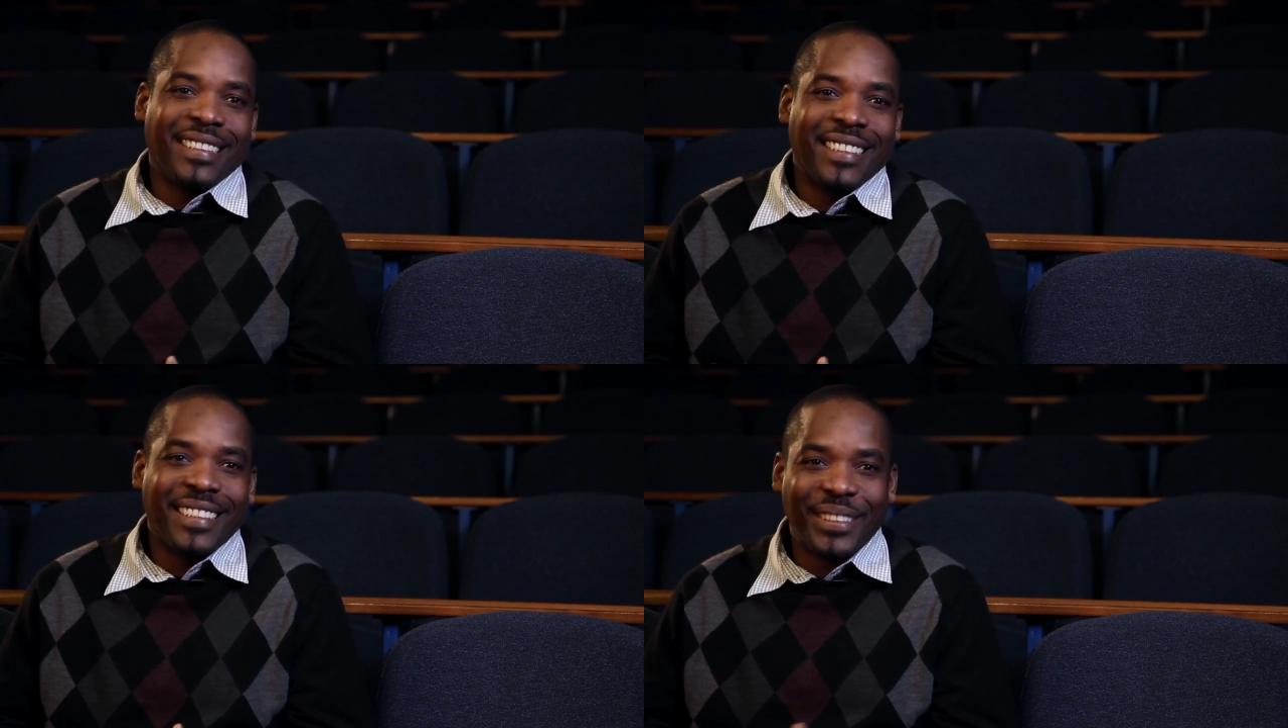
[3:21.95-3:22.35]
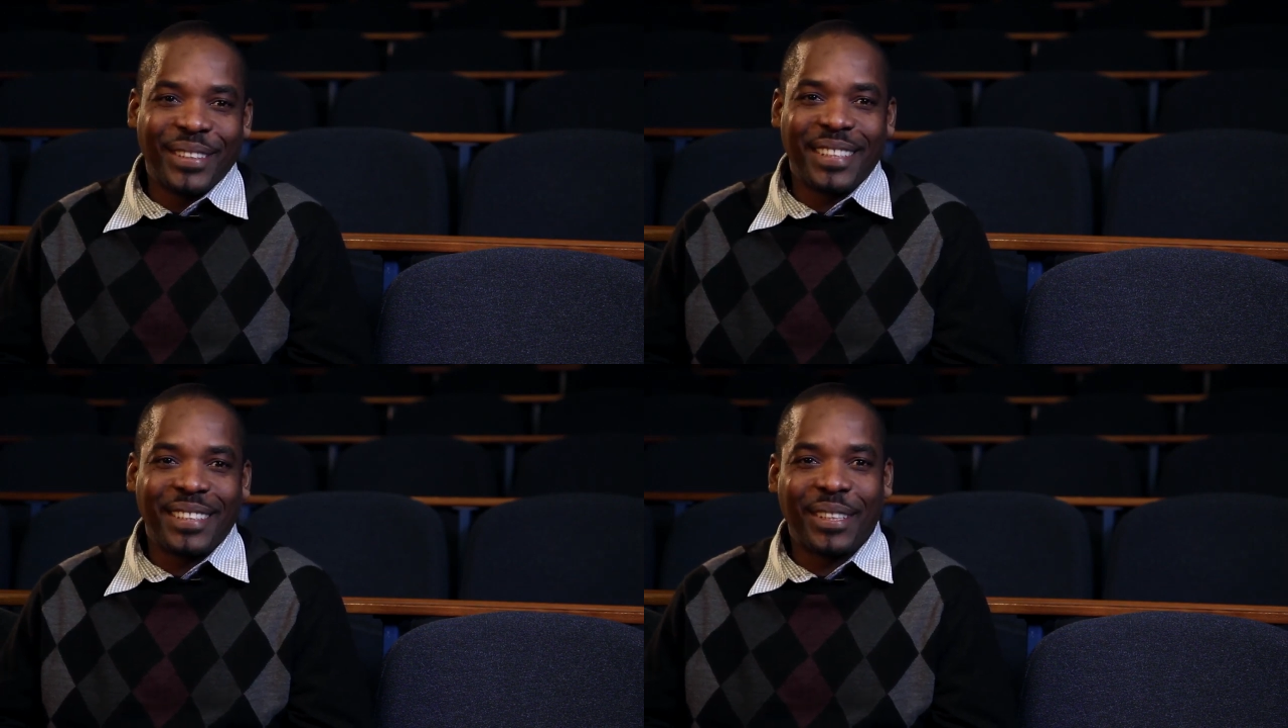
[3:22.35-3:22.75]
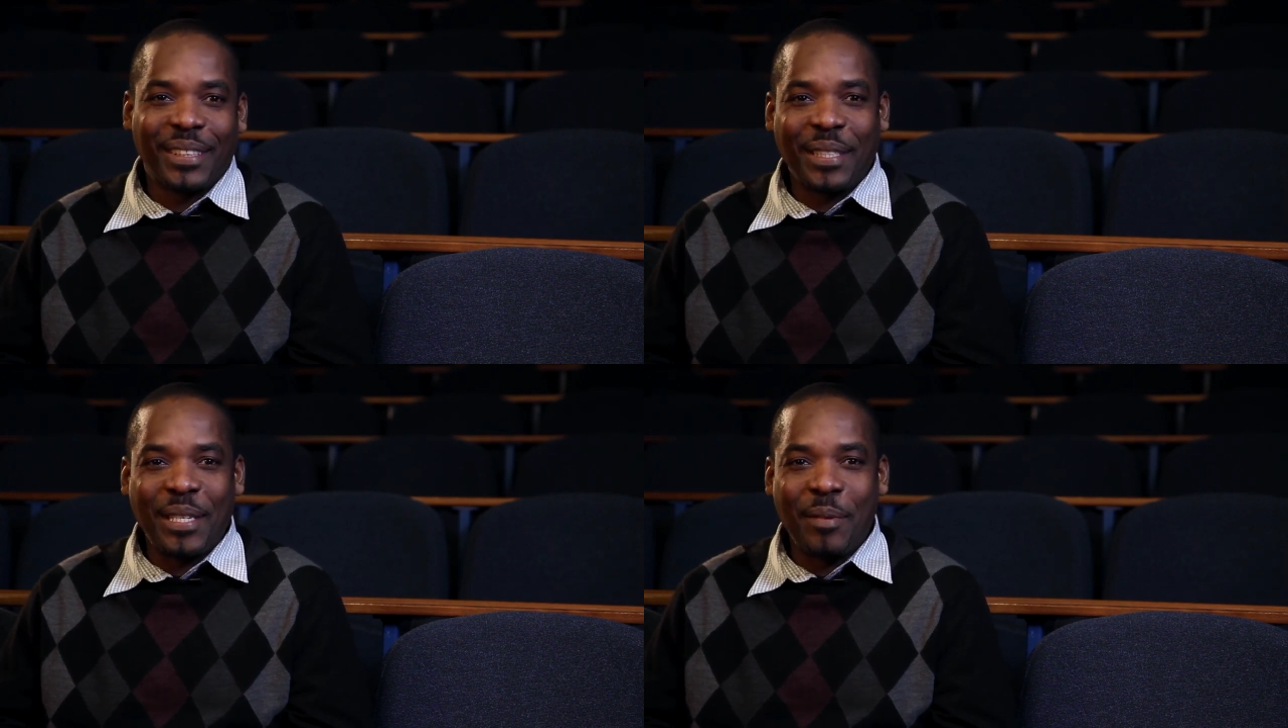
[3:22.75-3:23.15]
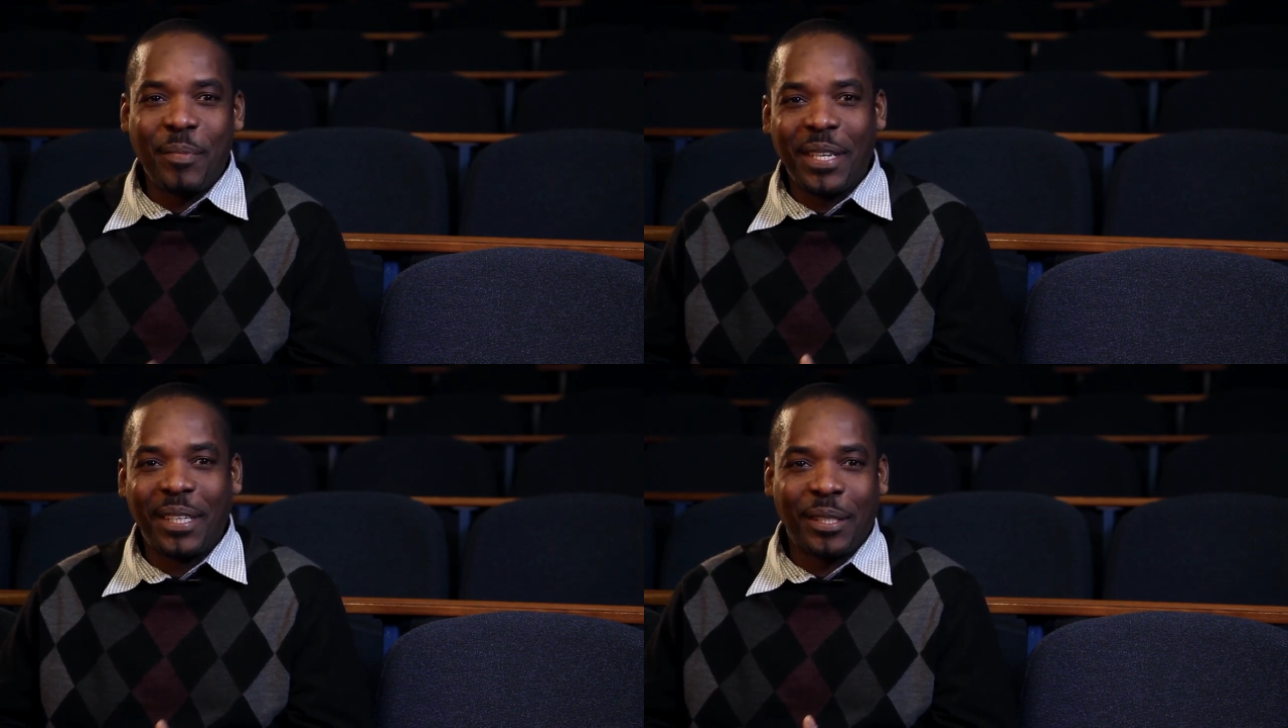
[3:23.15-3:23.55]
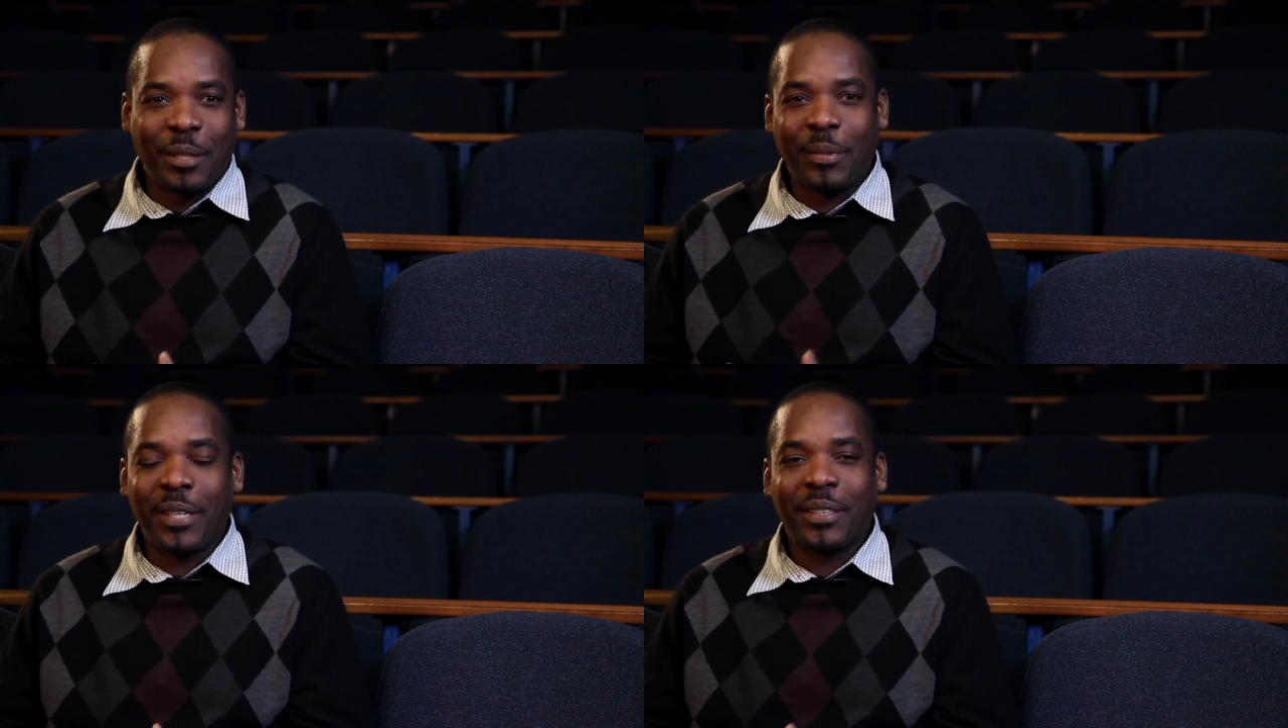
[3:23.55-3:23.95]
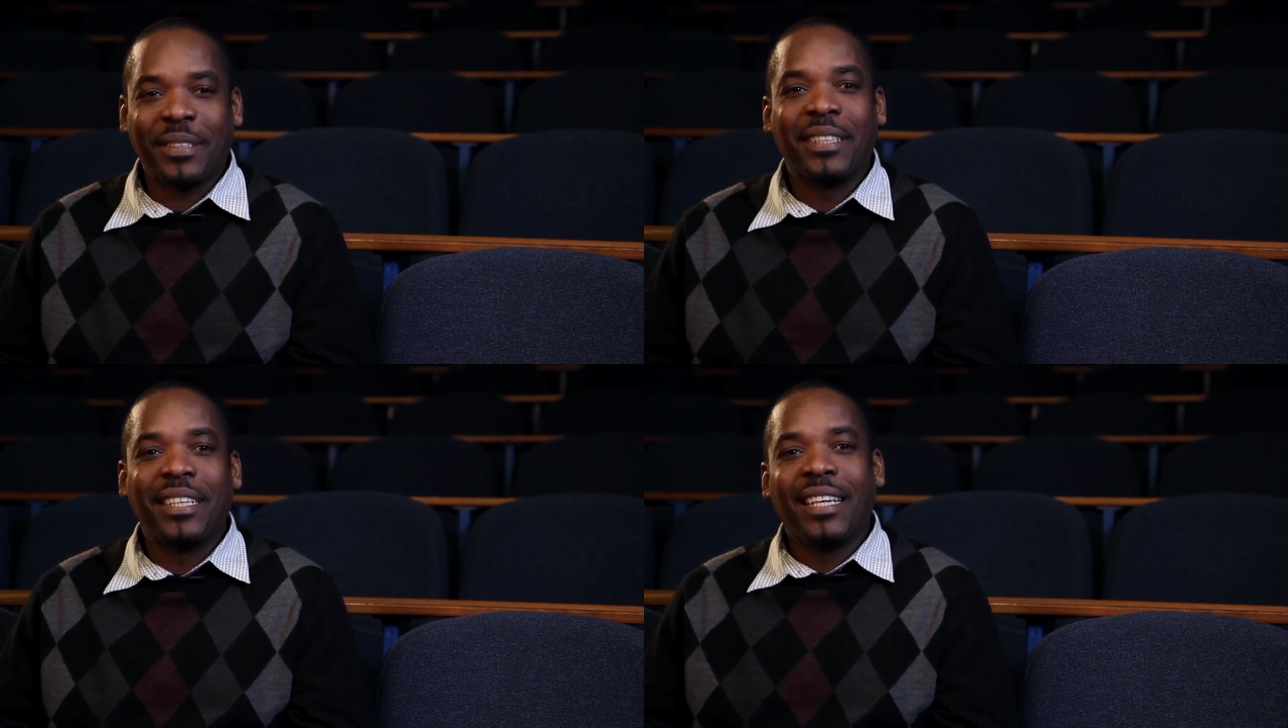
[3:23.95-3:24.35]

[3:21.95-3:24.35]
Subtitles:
it's not immediately apparent.